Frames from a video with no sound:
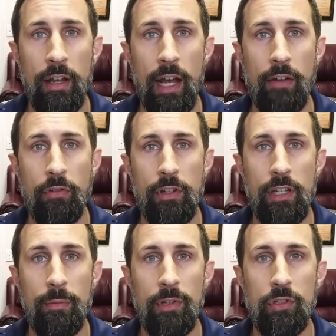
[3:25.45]
after the
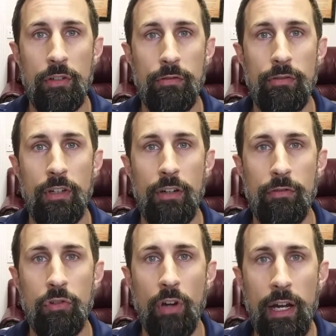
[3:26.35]
image of, of
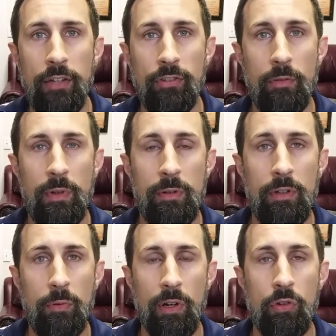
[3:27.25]
Christ, and
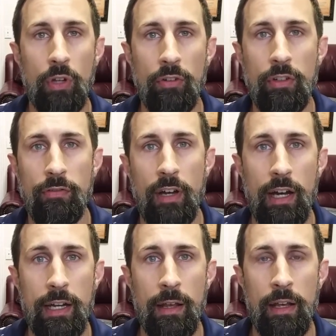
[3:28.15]
we, we are
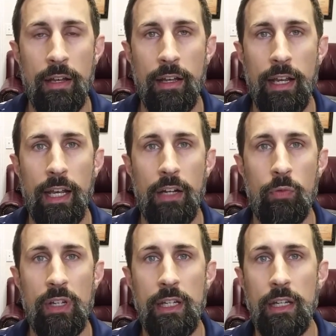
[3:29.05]
justified and
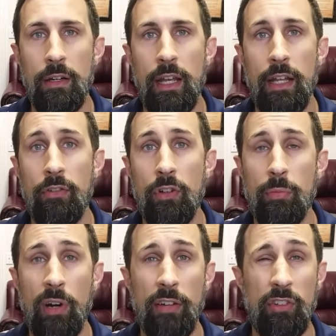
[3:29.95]
we enter the
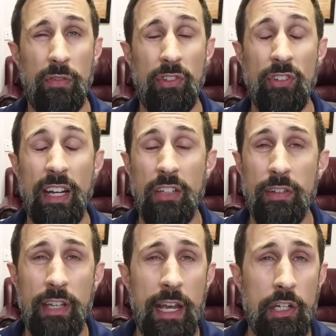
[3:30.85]
process of
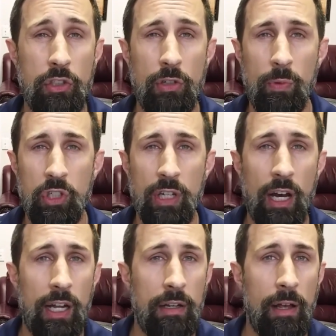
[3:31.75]
sanctification in which
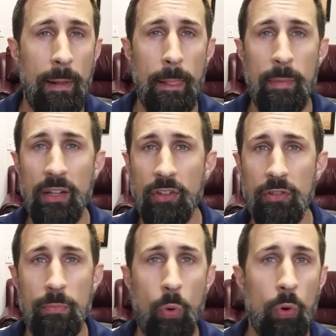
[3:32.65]
God makes
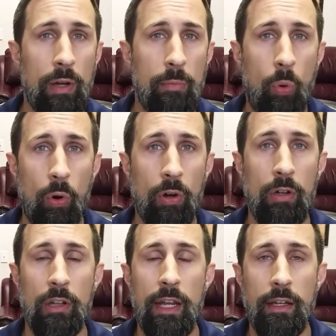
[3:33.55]
us more and more
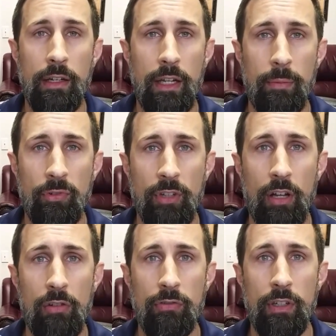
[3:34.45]
like unto
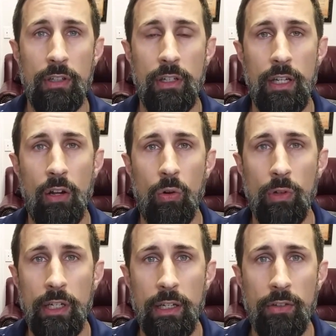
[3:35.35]
Himself in, in
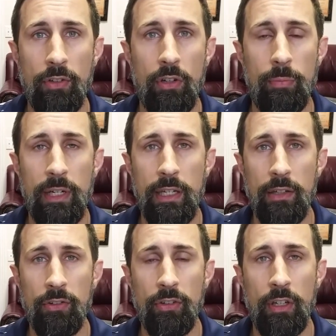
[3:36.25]
holiness and
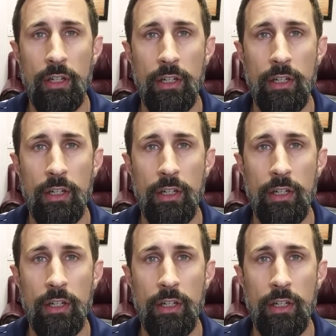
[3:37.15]
obedience.